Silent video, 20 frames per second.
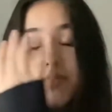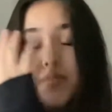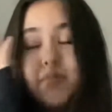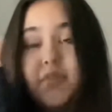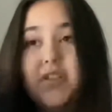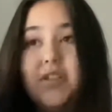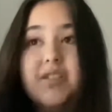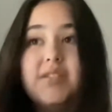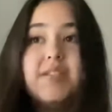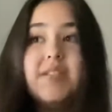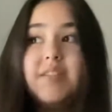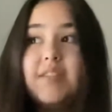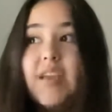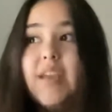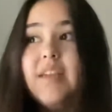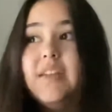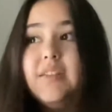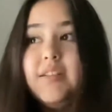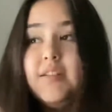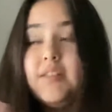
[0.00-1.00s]

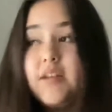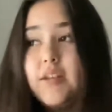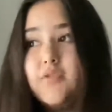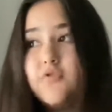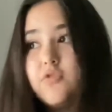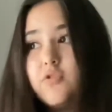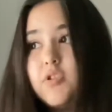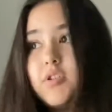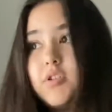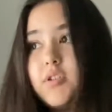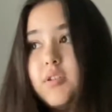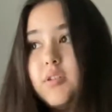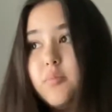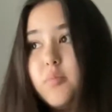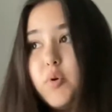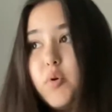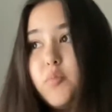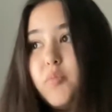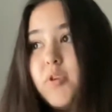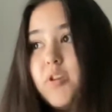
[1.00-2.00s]
insanely dangerous at the
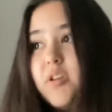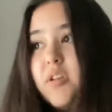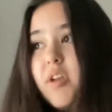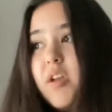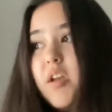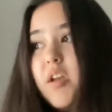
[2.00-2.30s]
moment.